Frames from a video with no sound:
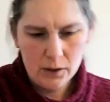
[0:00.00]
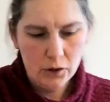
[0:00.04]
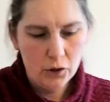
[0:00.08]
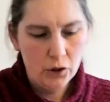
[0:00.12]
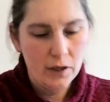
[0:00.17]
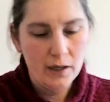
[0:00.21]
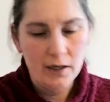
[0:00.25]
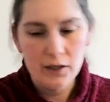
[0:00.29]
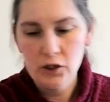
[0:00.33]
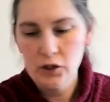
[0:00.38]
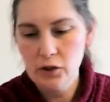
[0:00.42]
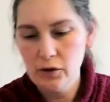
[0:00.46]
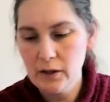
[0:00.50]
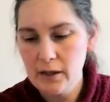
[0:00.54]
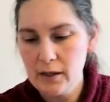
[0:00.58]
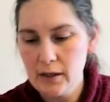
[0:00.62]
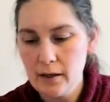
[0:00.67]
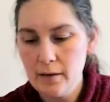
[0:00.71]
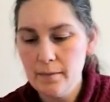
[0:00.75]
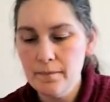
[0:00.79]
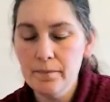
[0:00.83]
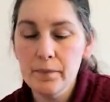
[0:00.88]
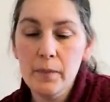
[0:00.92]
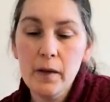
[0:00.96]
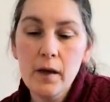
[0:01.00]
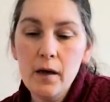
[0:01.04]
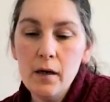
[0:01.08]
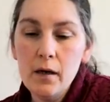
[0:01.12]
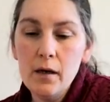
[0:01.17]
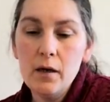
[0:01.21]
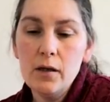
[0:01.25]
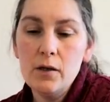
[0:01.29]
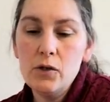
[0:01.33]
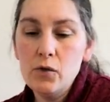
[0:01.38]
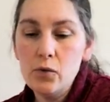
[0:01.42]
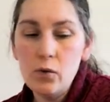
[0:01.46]
I didn't do the digital, did I?
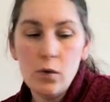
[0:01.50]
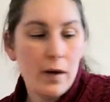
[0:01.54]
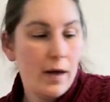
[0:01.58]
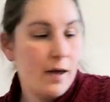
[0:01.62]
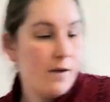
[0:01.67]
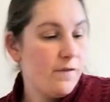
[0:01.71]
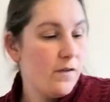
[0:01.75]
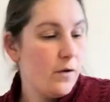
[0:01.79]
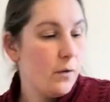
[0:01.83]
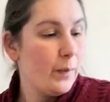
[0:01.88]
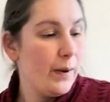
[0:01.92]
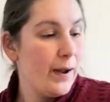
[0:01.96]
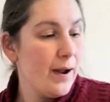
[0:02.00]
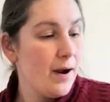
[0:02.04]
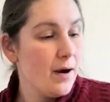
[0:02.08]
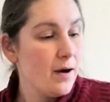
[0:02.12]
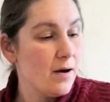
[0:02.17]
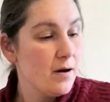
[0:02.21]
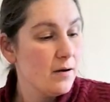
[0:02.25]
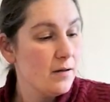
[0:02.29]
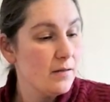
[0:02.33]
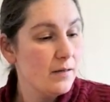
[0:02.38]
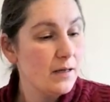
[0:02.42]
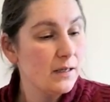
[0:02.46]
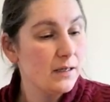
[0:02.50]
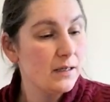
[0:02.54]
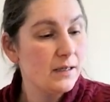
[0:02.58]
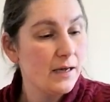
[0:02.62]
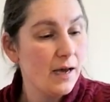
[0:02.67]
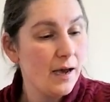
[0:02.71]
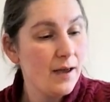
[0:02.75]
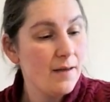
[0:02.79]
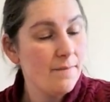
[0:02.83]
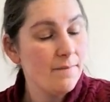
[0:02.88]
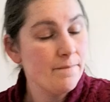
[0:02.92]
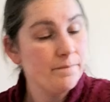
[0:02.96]
So if it were this
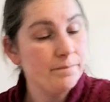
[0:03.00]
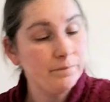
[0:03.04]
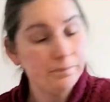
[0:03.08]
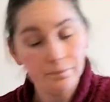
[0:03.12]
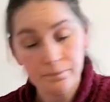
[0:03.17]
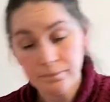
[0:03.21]
time